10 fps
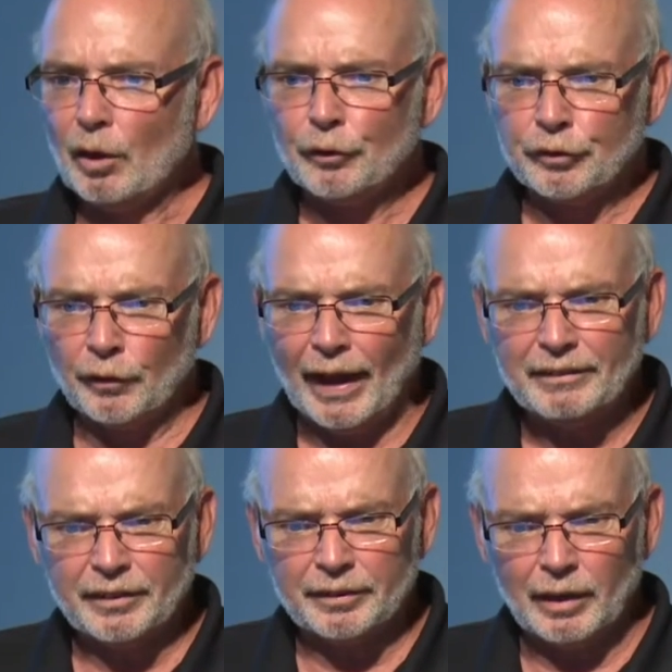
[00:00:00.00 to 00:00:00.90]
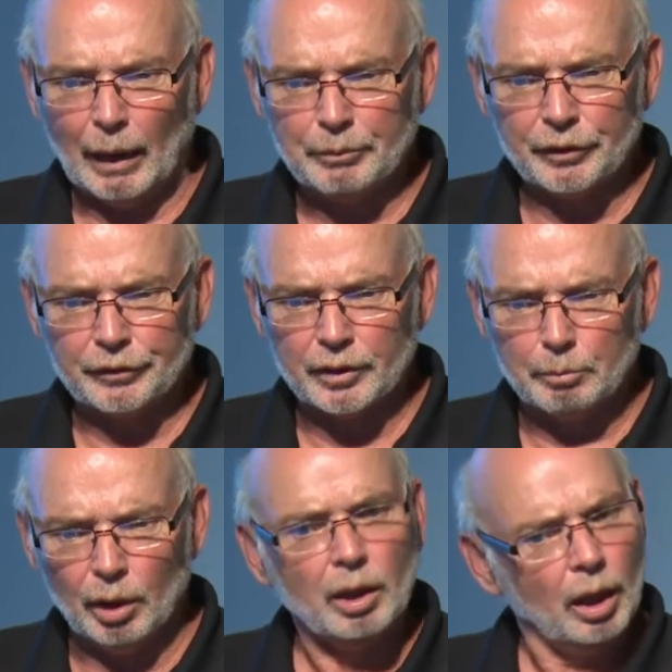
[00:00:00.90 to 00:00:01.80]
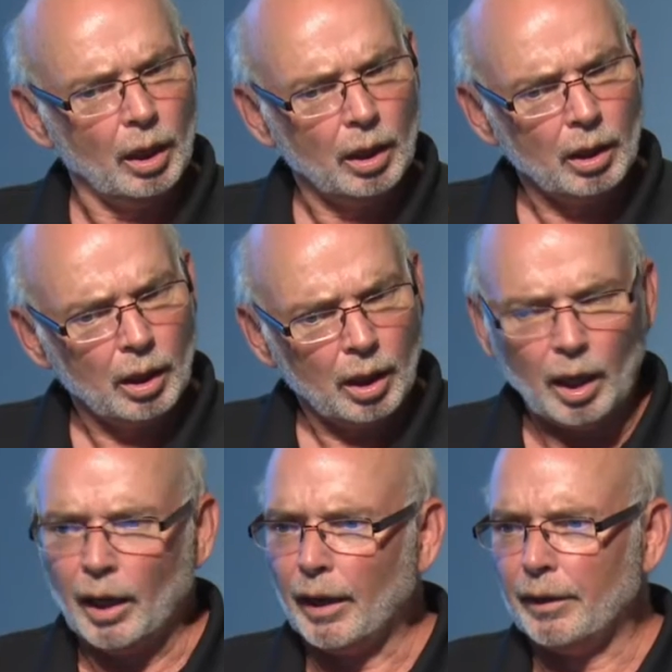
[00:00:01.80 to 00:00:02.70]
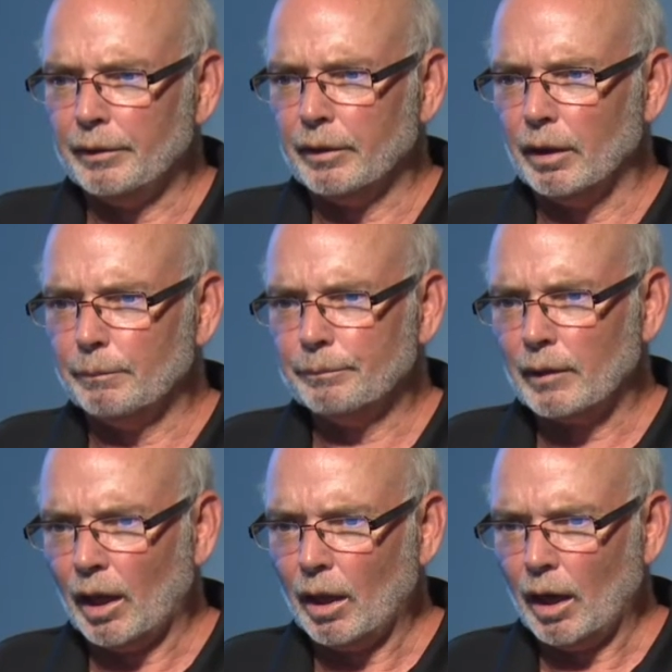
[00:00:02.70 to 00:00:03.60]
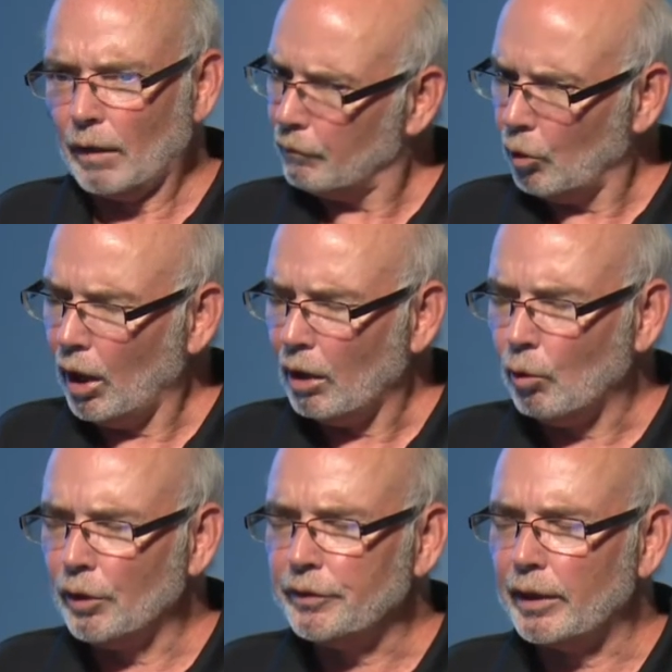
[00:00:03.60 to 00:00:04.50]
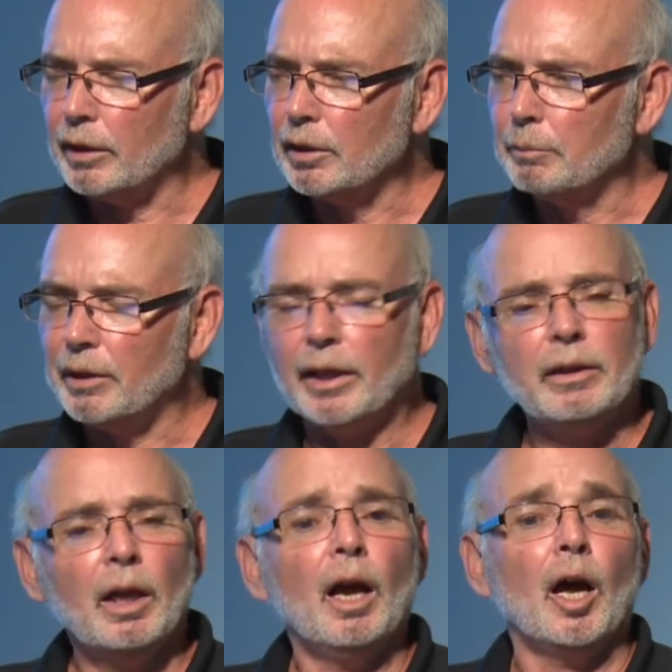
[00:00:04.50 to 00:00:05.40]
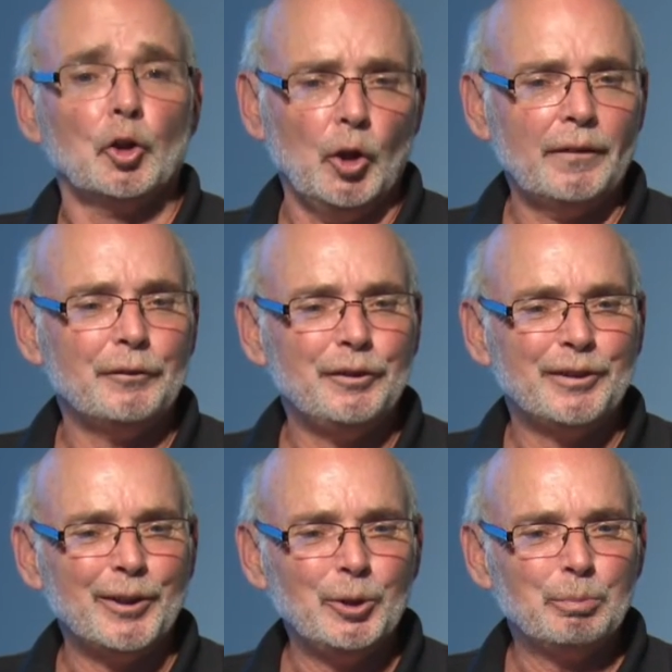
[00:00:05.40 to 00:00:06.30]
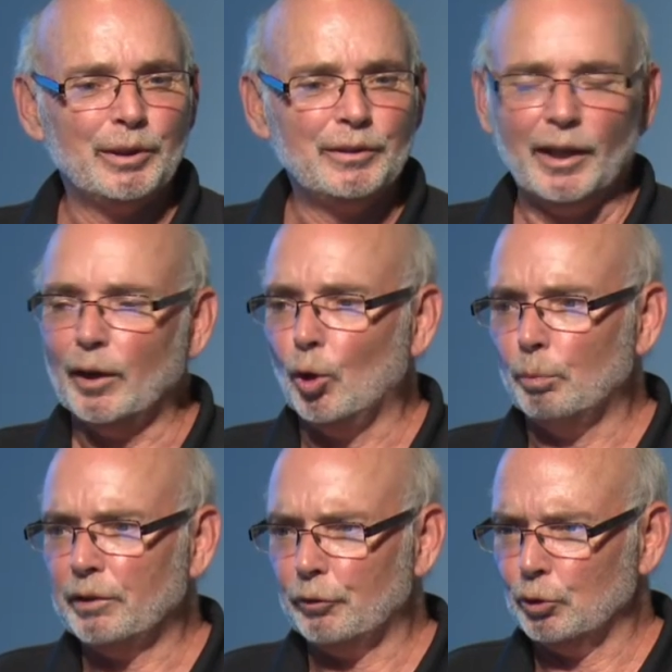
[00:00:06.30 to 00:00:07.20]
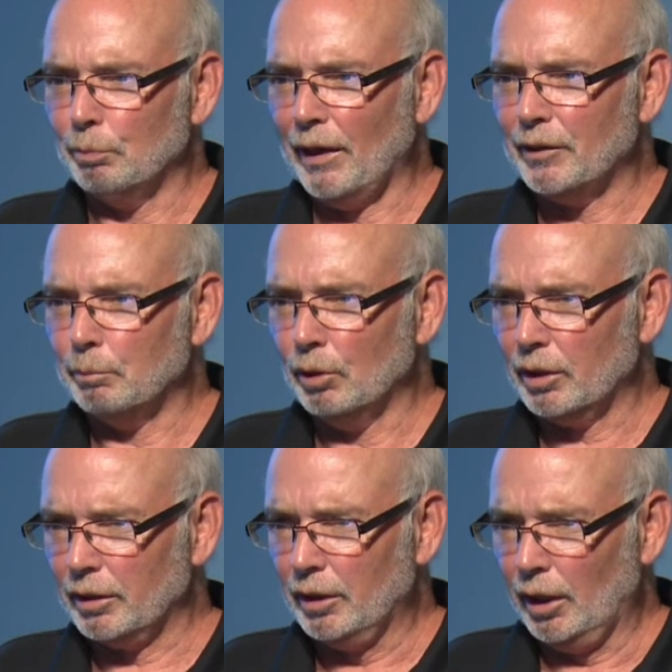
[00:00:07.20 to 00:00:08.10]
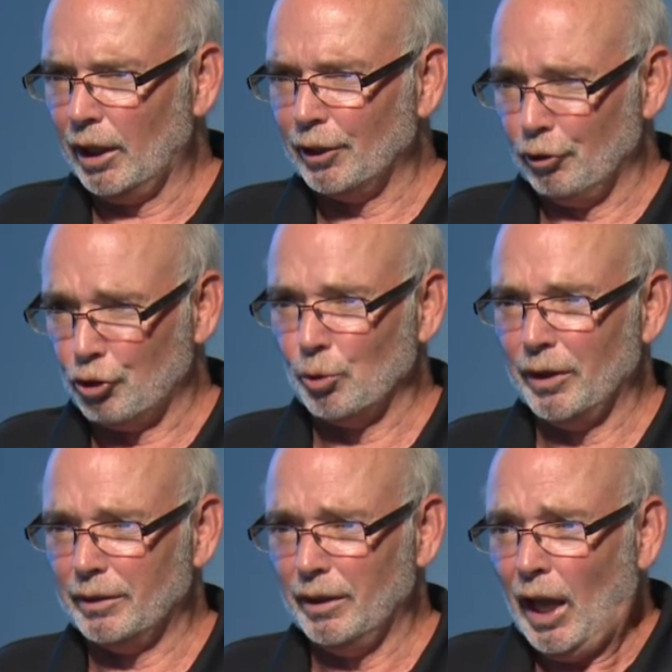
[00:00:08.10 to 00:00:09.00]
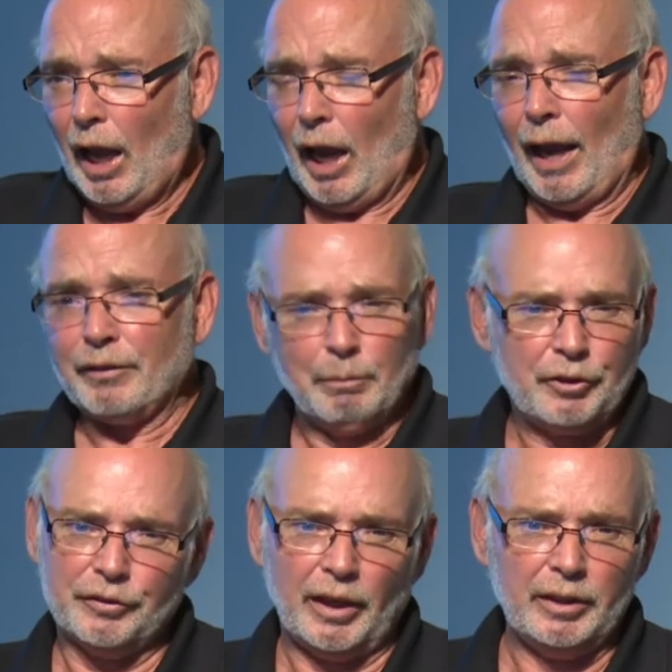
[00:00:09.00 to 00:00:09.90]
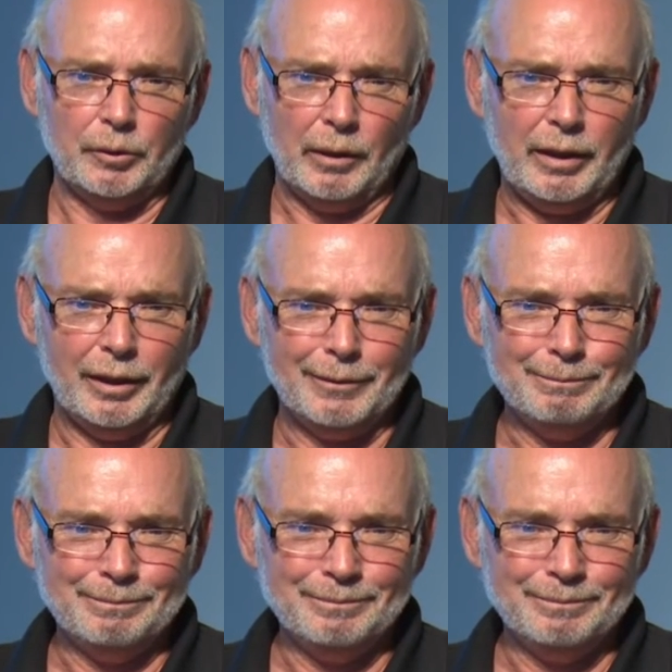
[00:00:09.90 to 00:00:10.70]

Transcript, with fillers: So that's the synopsis of the book, and I of course had to eliminate a lot of detail, but I hope that you'll buy the book and enjoy it as much as I did writing it.